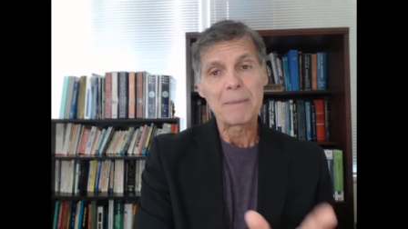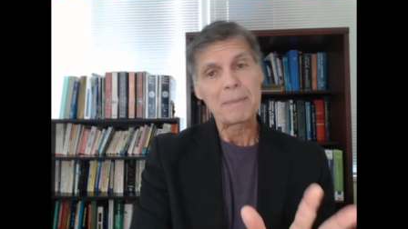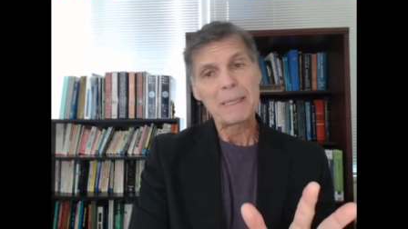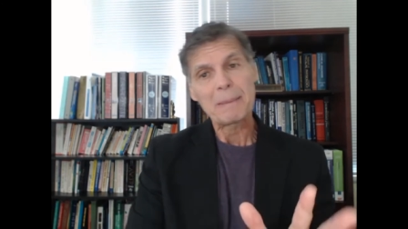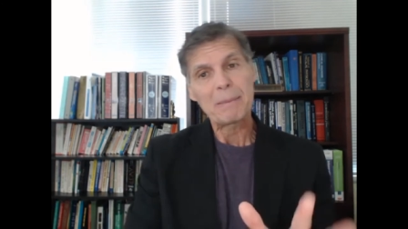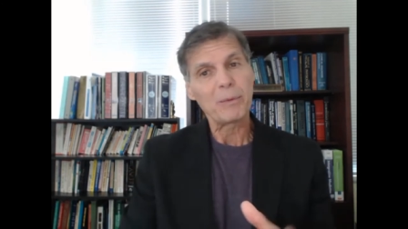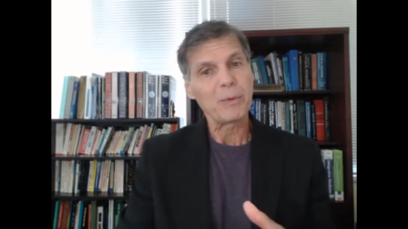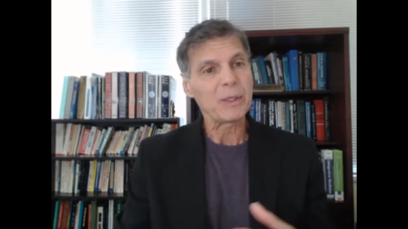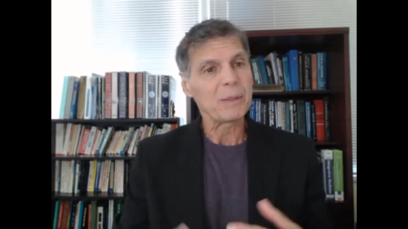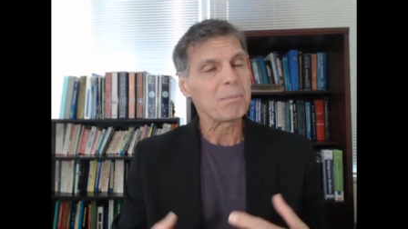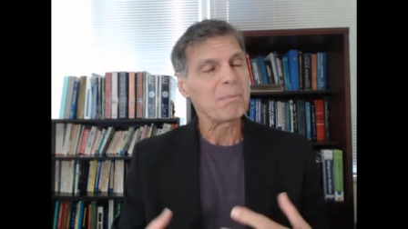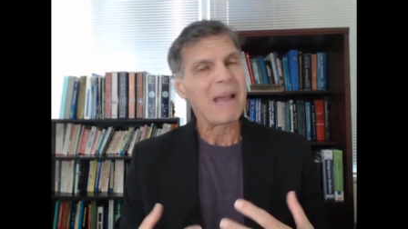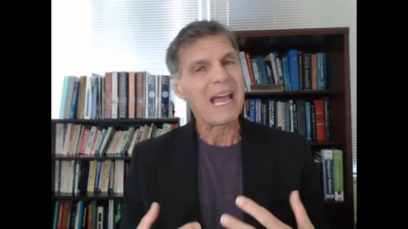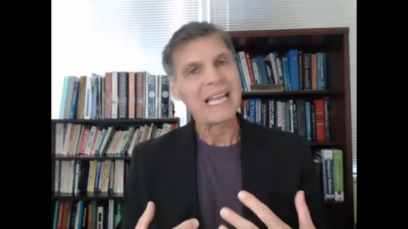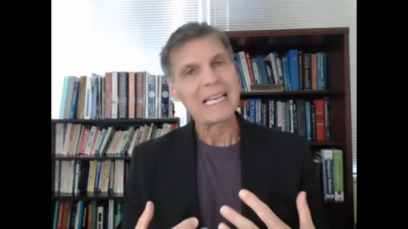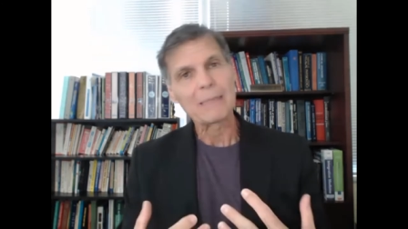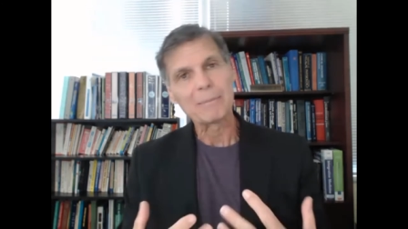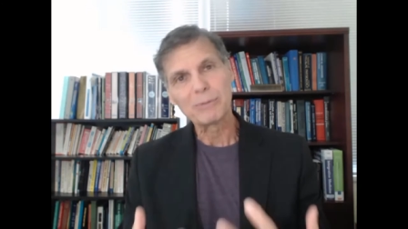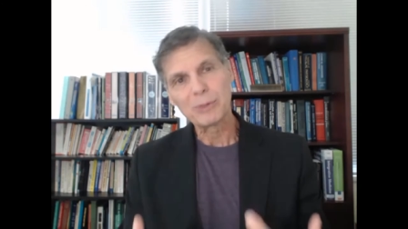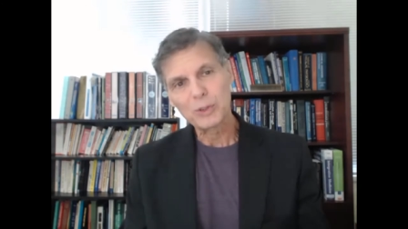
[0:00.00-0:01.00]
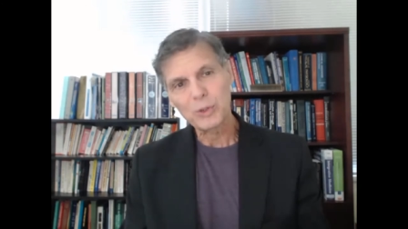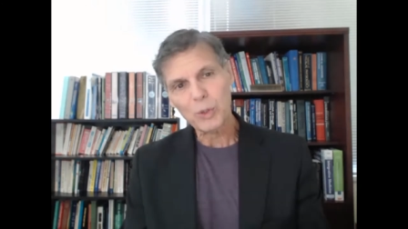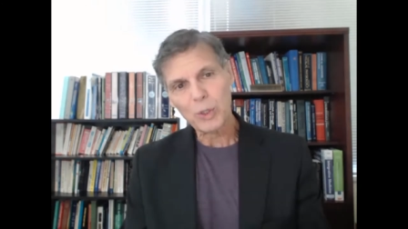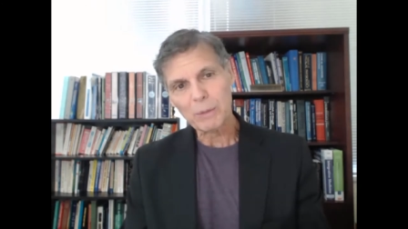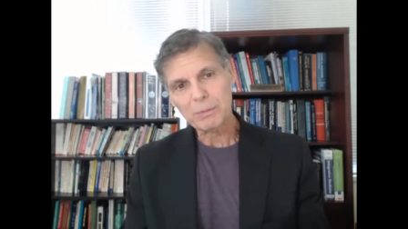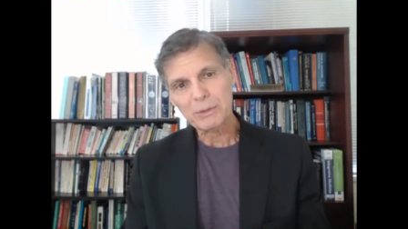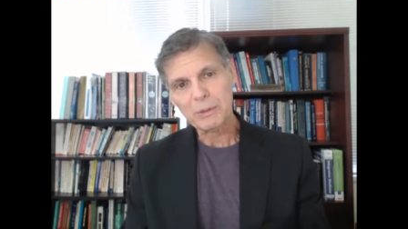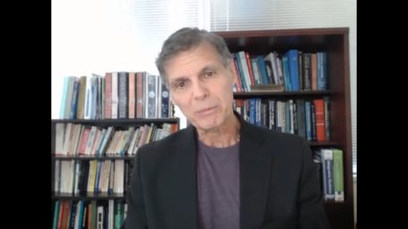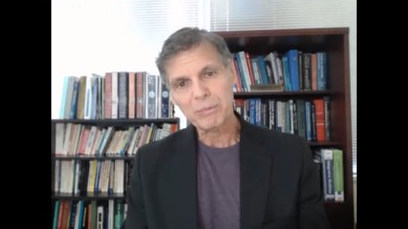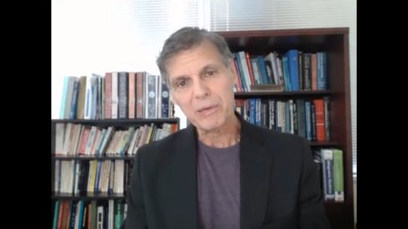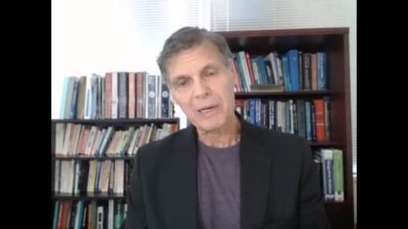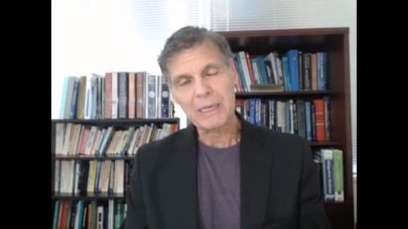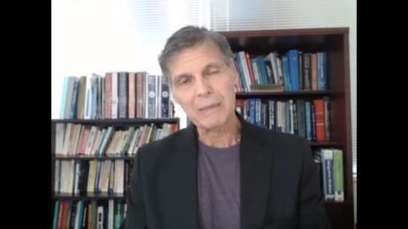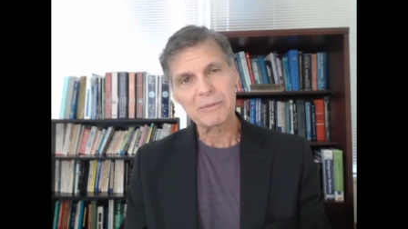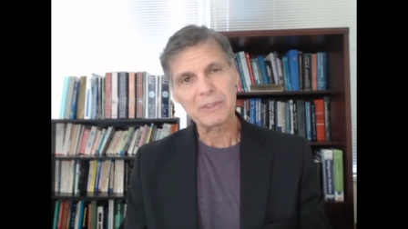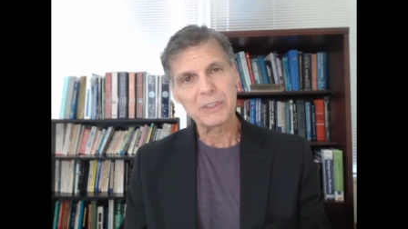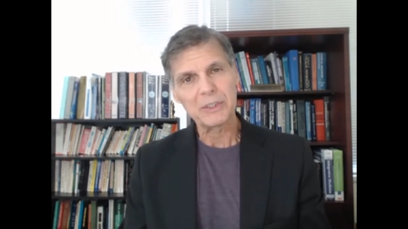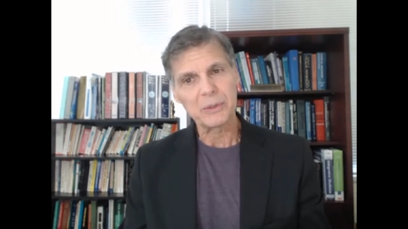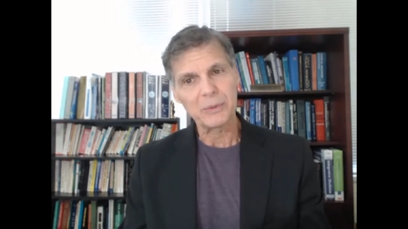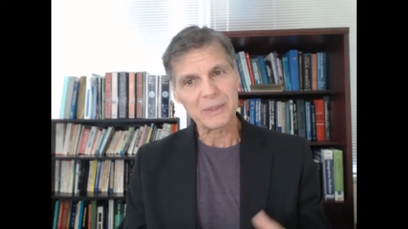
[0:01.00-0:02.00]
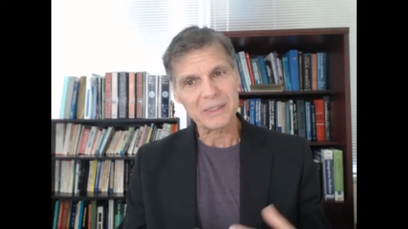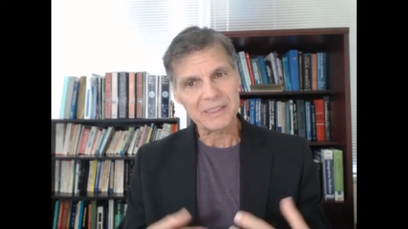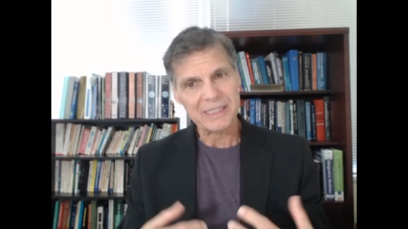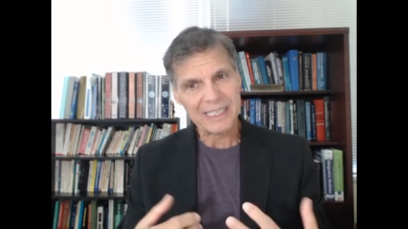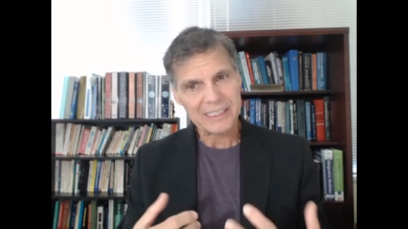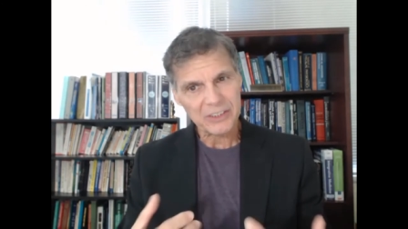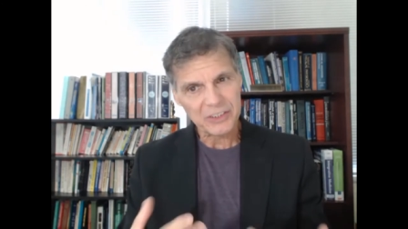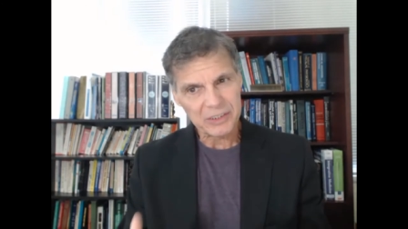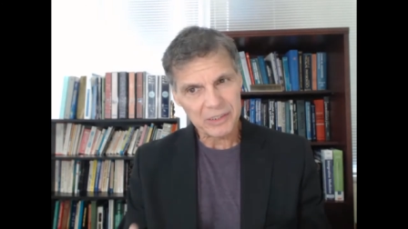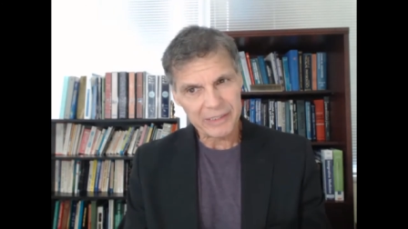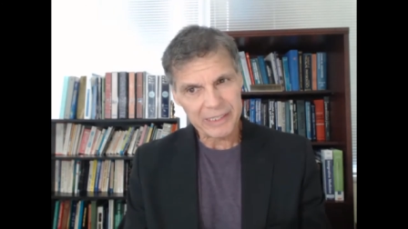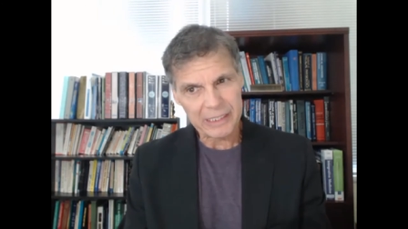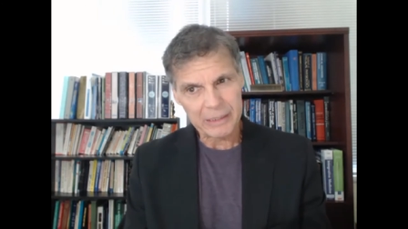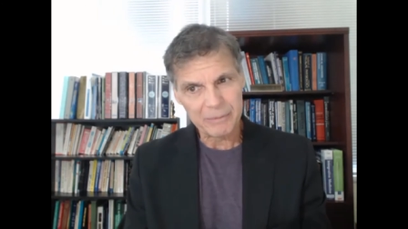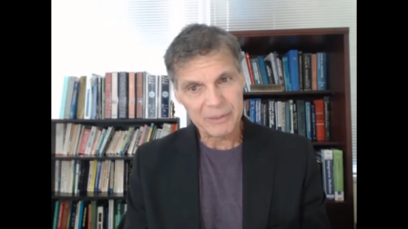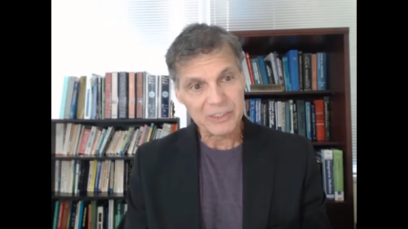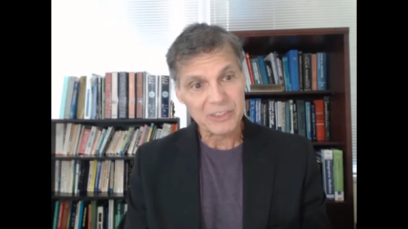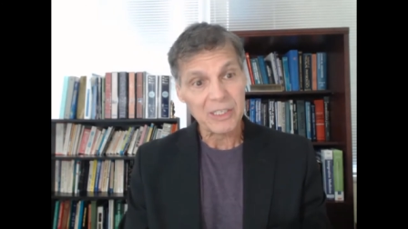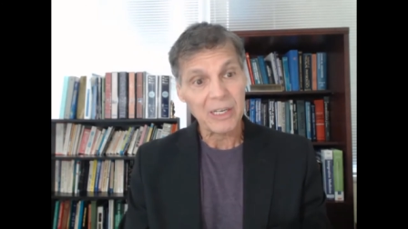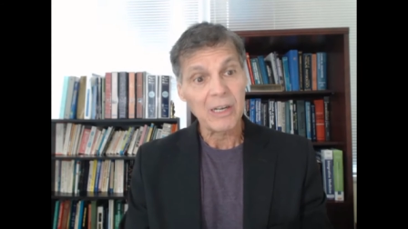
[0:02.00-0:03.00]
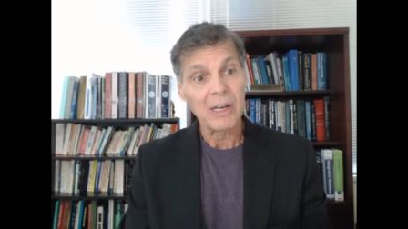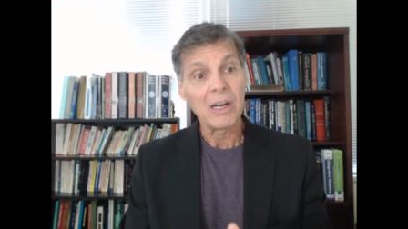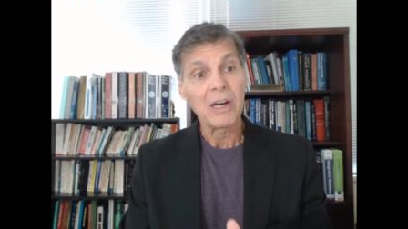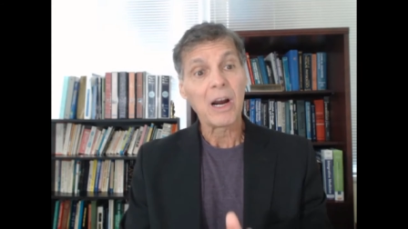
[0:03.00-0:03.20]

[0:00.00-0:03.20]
People with malabsorption problems due to intestinal ailments